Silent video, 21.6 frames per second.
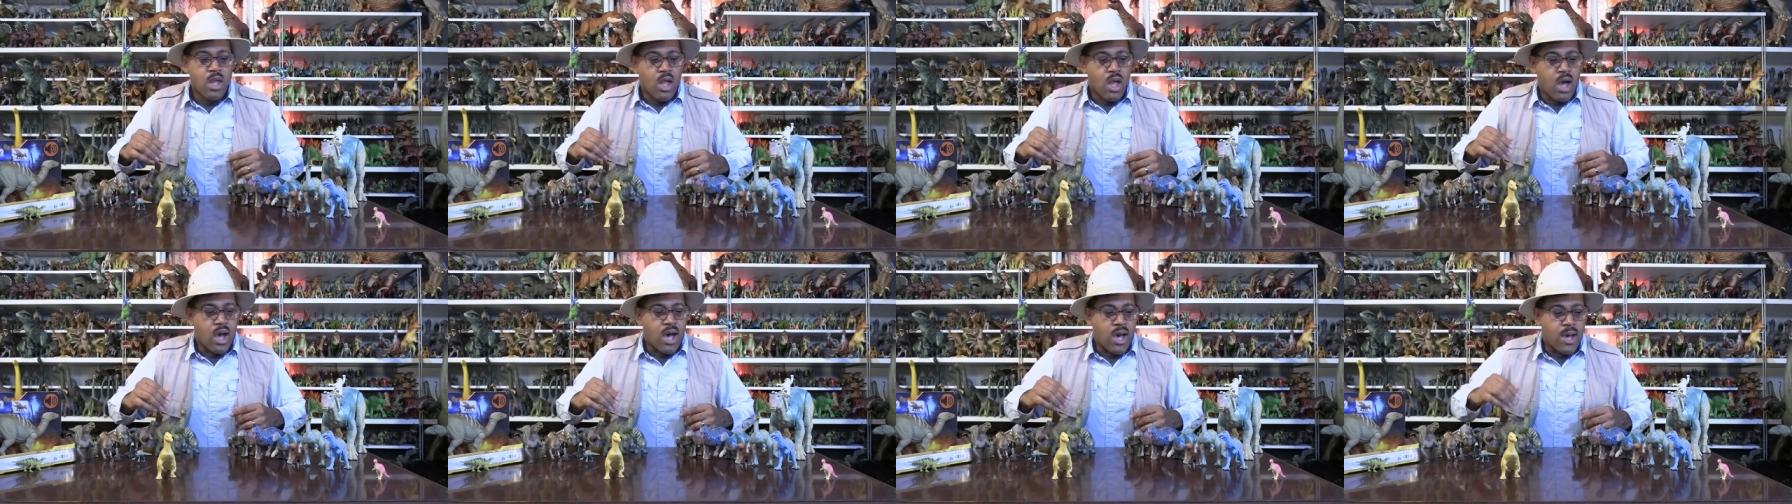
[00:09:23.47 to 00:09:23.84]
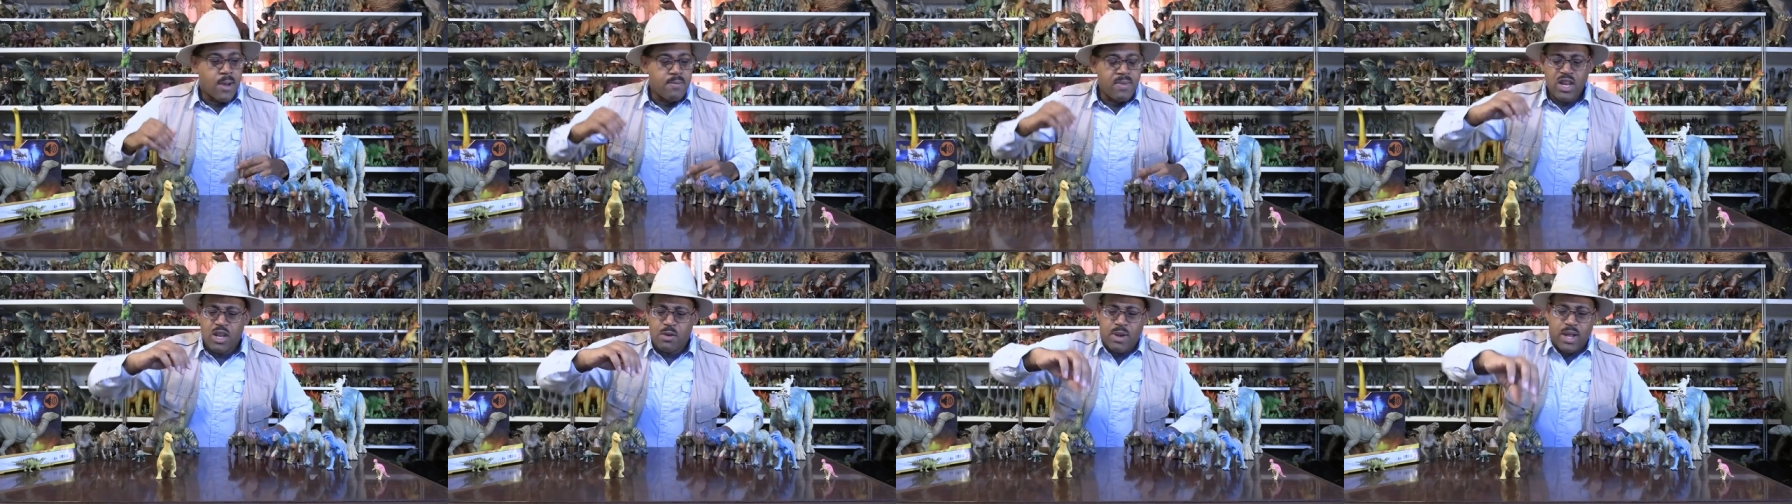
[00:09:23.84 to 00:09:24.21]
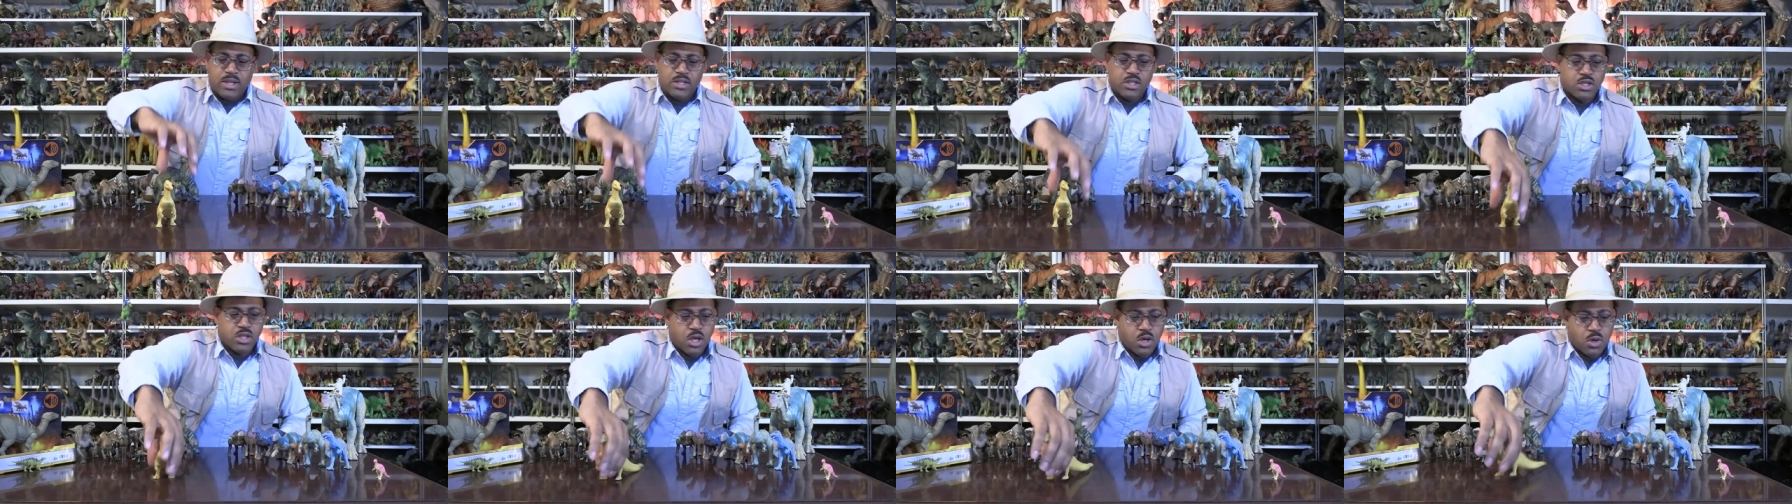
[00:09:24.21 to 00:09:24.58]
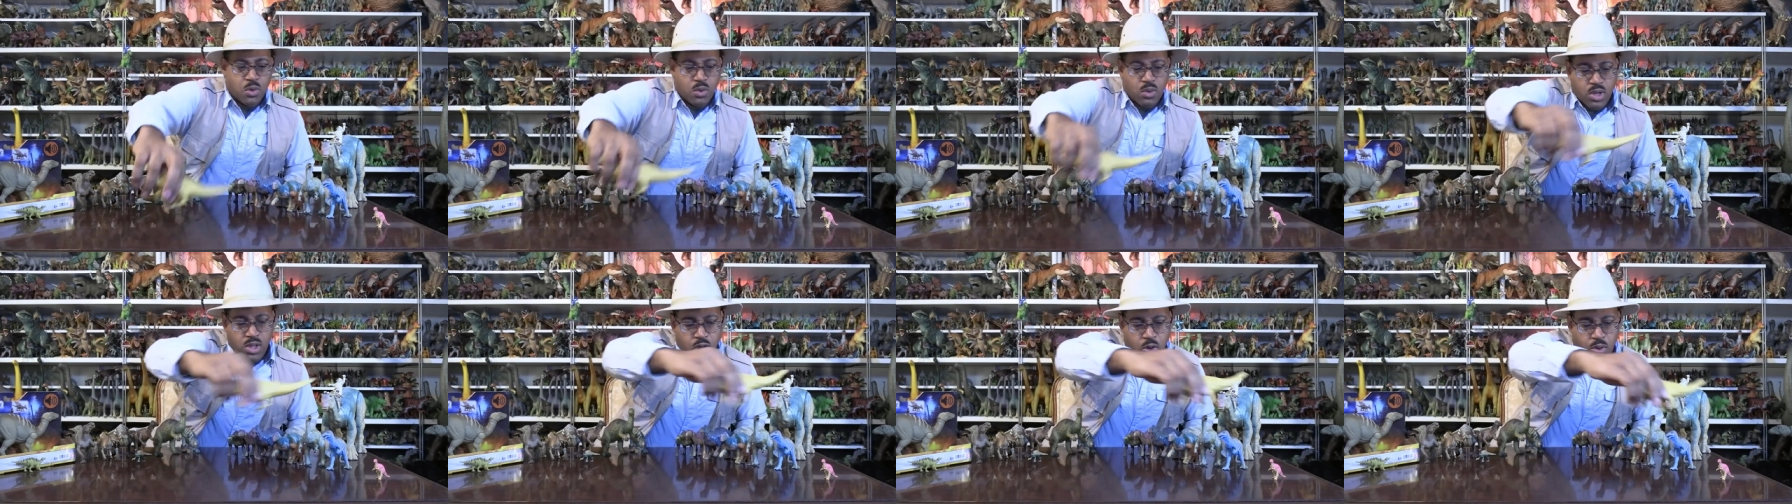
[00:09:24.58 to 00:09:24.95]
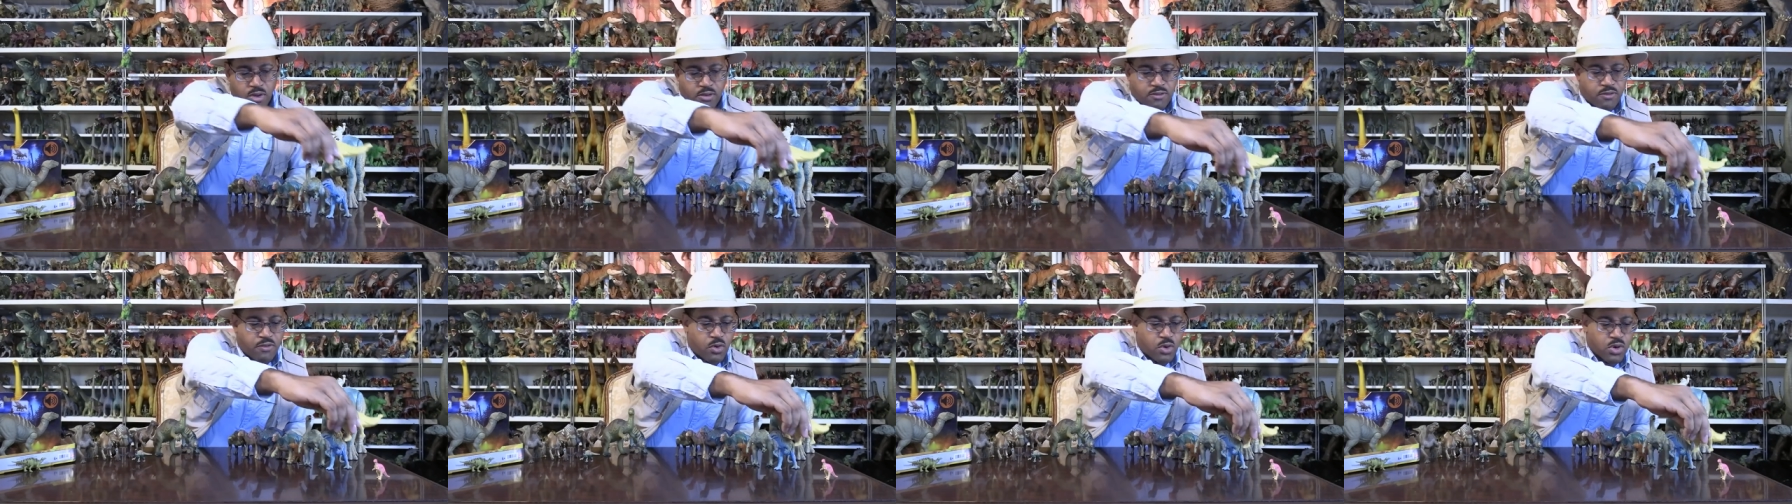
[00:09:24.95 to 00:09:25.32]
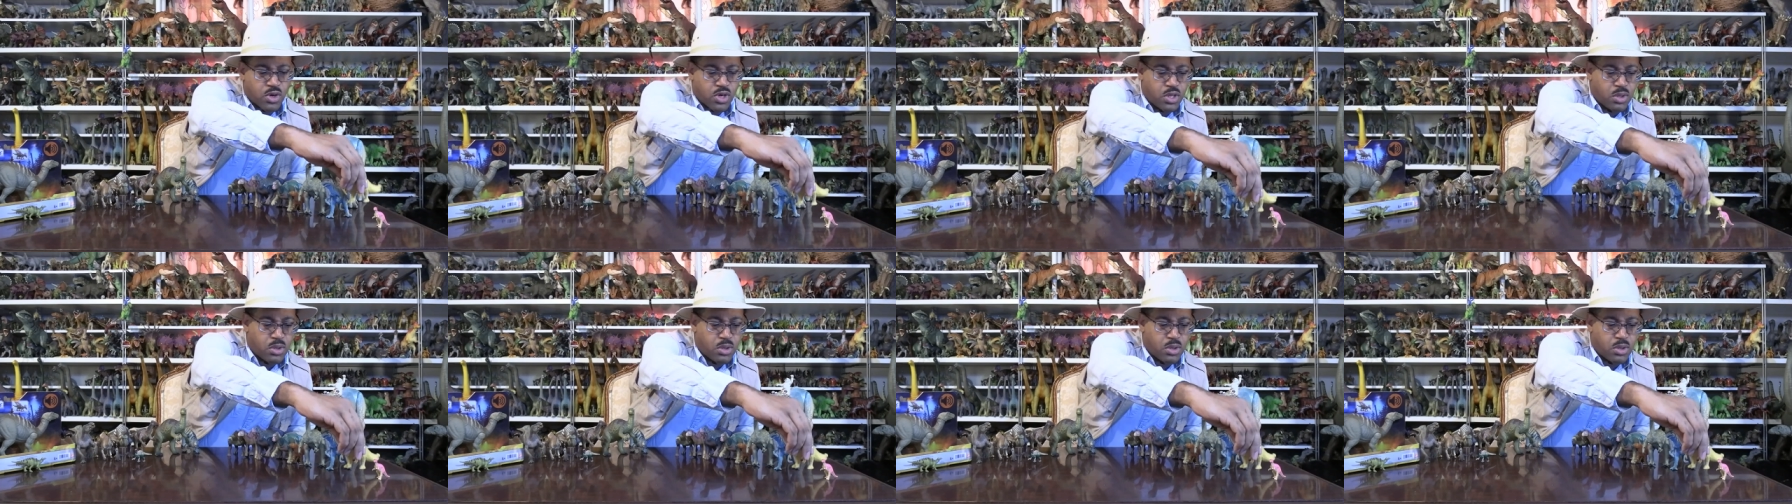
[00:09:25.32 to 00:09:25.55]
Uh, anyway, so going forward,